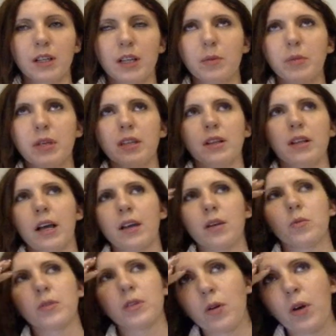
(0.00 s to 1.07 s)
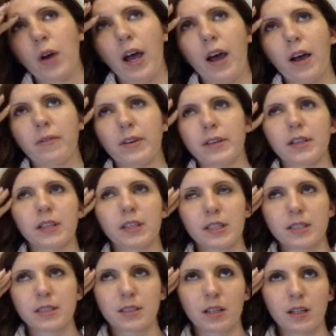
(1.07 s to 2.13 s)
I mean, like you have at
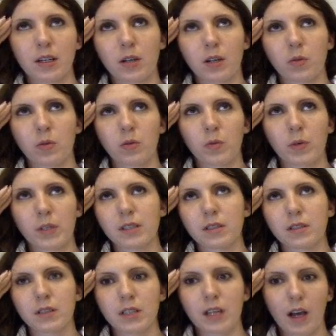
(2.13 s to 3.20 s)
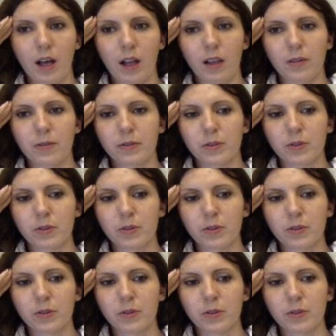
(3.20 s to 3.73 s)
least 1 year and a half,